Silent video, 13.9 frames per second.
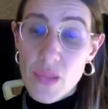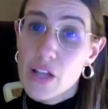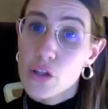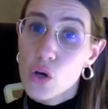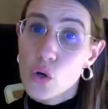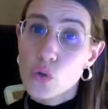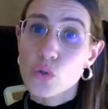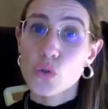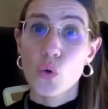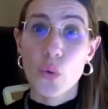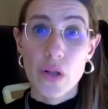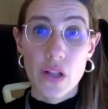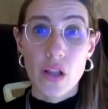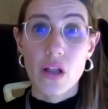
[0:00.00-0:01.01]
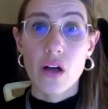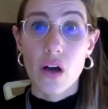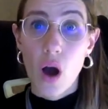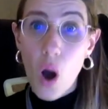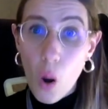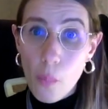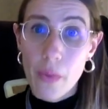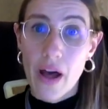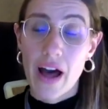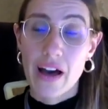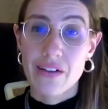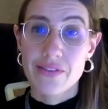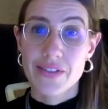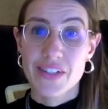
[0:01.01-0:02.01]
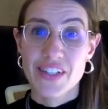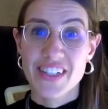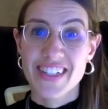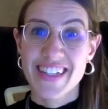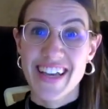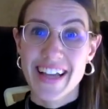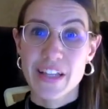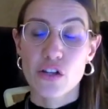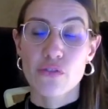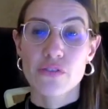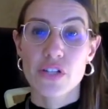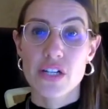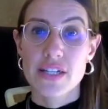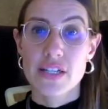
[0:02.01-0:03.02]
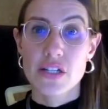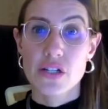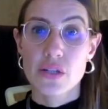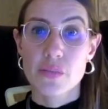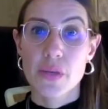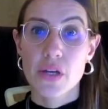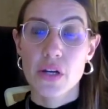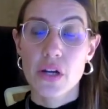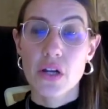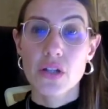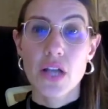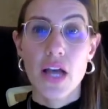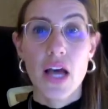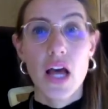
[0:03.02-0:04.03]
those who will come after the end of transition period